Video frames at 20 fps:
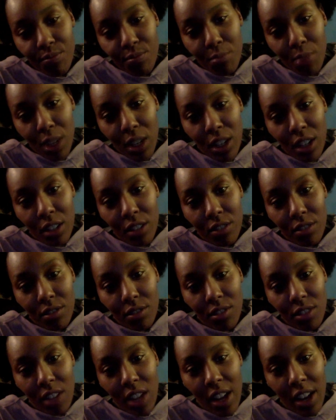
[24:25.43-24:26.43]
But
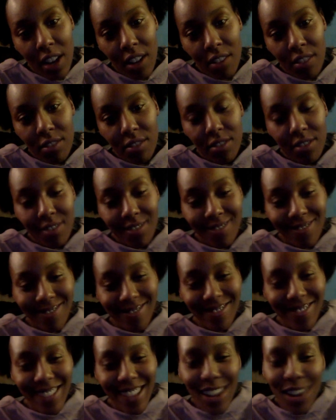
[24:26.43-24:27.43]
yeah,
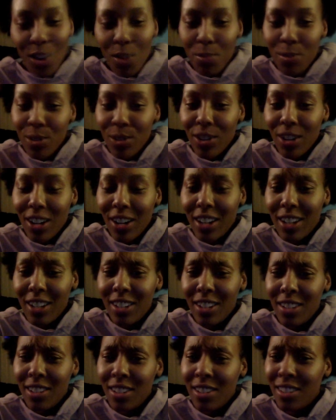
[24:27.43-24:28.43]
I hope you
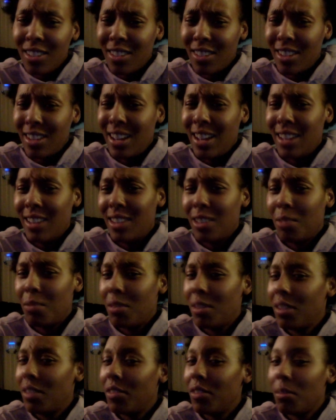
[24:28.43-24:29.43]
guys got
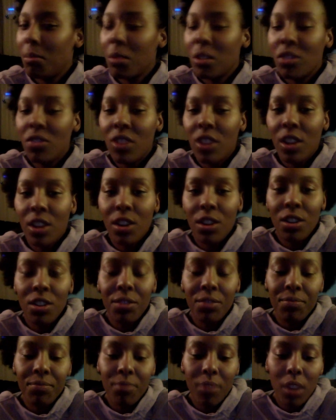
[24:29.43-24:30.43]
something from this video.
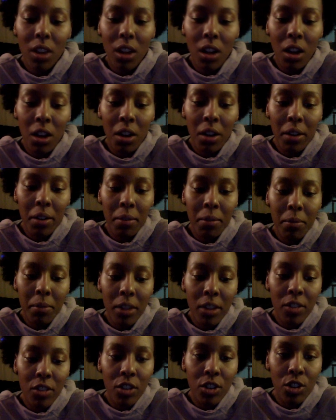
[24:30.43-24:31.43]

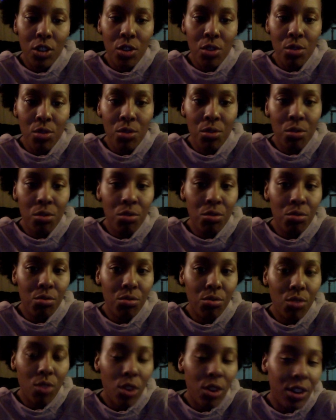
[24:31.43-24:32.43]
If you do
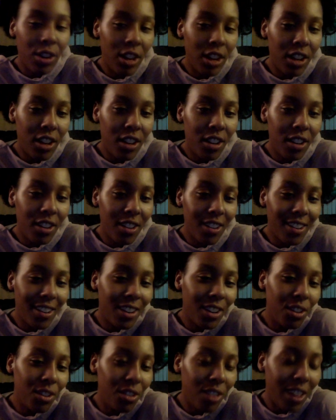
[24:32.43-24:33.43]
or did
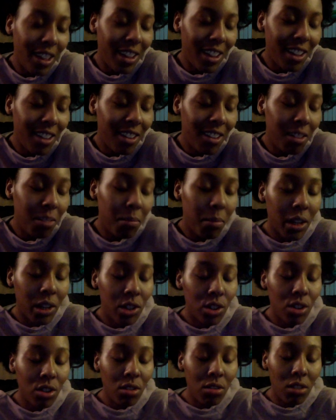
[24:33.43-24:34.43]
and you like it, make
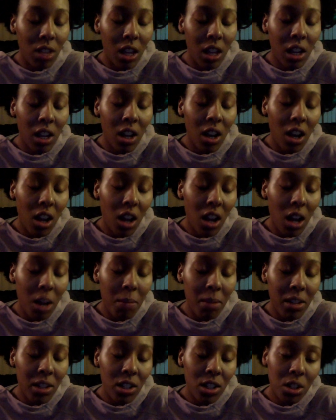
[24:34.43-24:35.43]
sure you like,
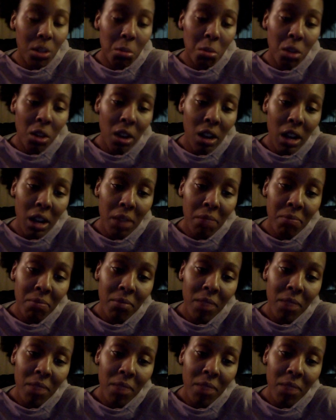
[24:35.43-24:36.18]
comment, subscribe,